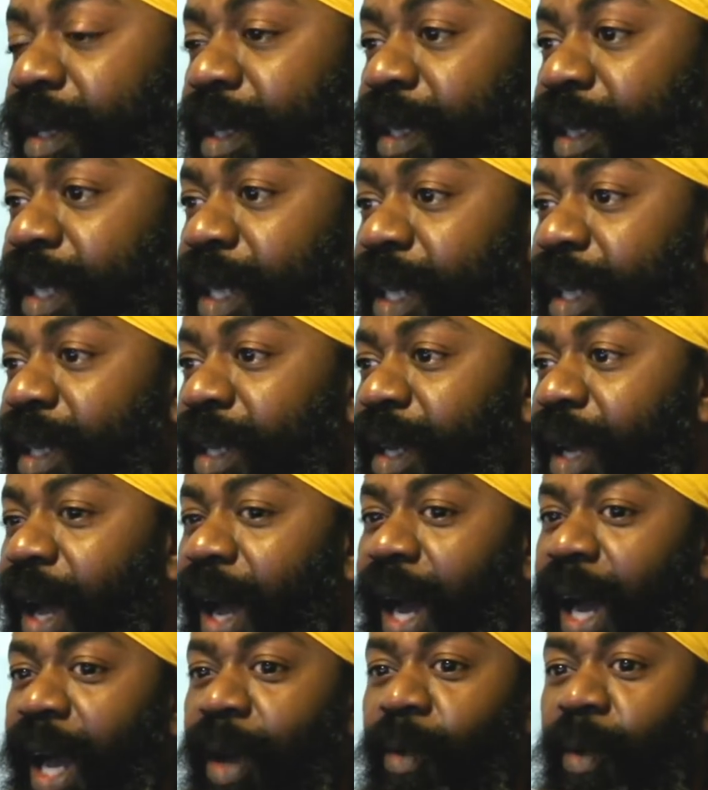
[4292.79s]
See,
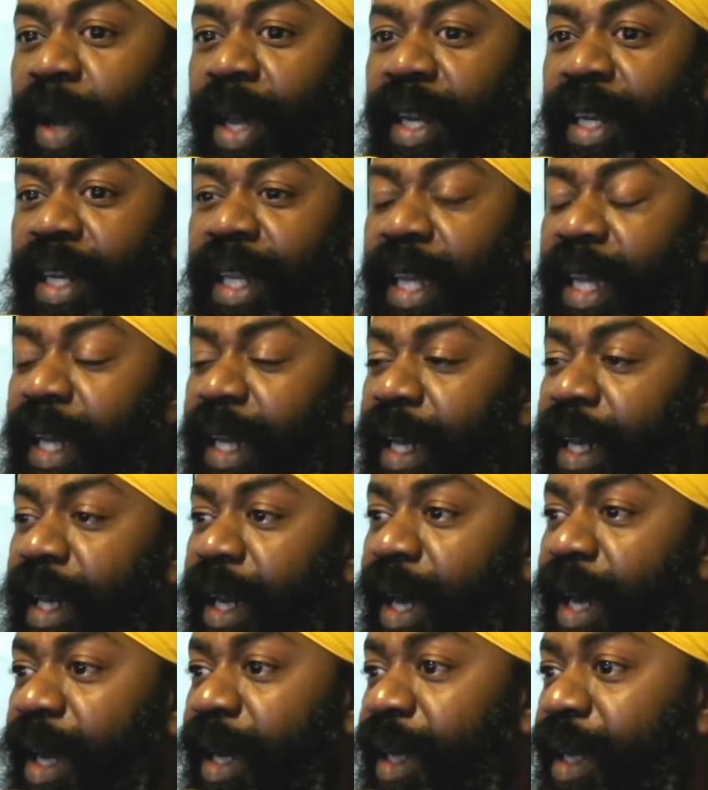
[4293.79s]
all when
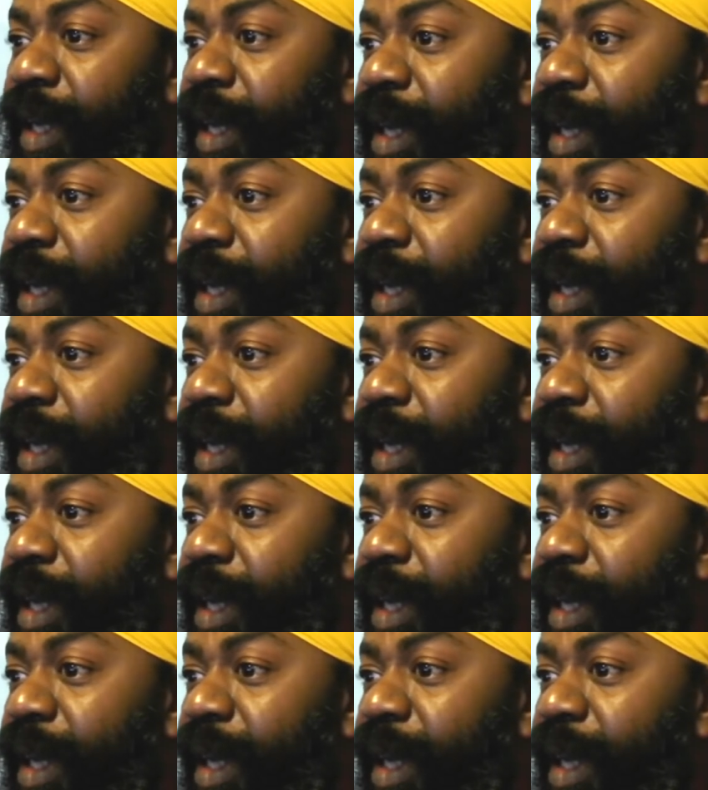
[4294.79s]
Hitler